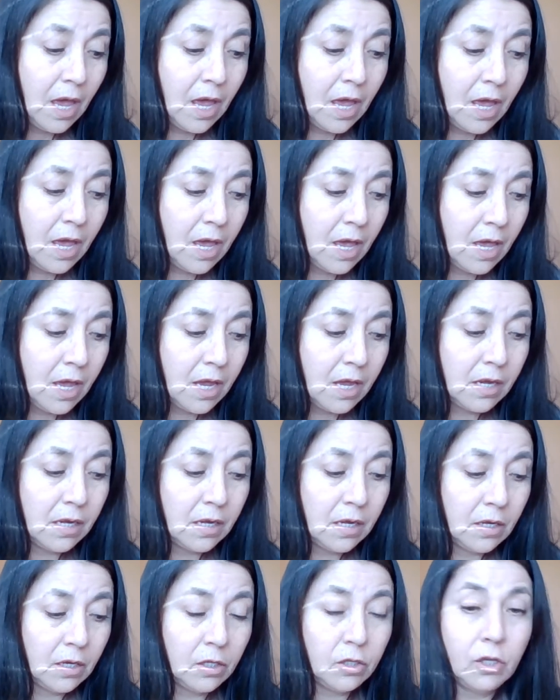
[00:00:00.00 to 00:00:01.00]

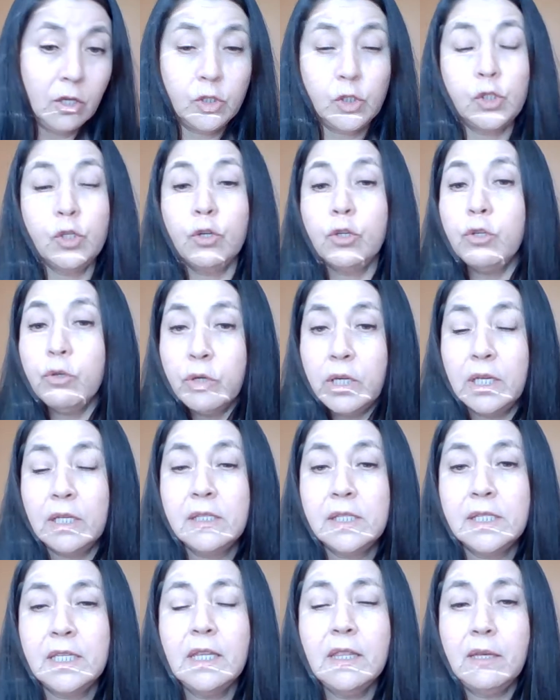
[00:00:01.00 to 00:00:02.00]
and so you
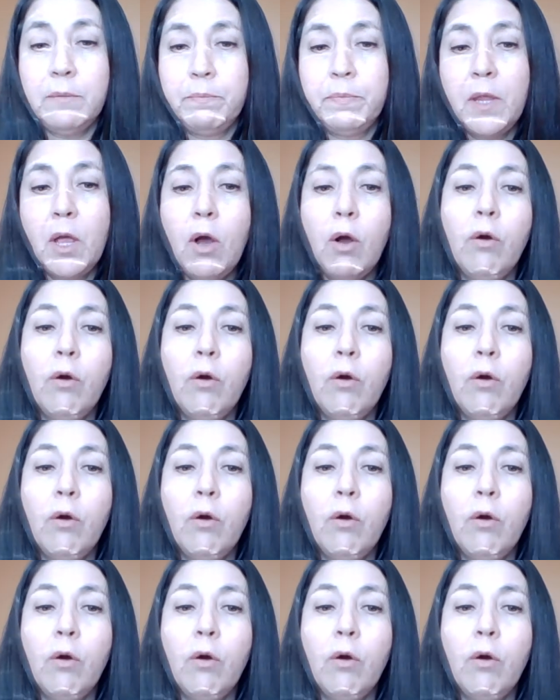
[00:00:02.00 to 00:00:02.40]
can see them.